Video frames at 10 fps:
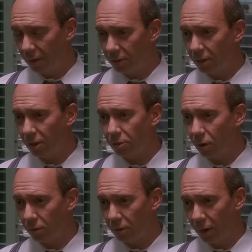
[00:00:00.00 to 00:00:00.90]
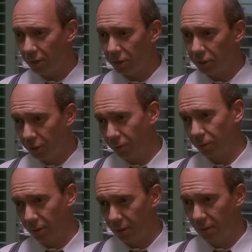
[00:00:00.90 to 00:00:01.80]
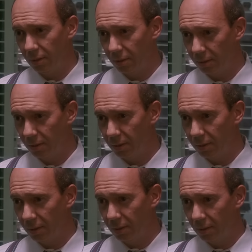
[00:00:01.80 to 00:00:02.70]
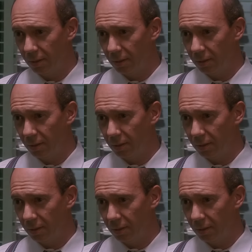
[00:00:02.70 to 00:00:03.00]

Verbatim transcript: That is still a totally righteous shoot. Yeah, you know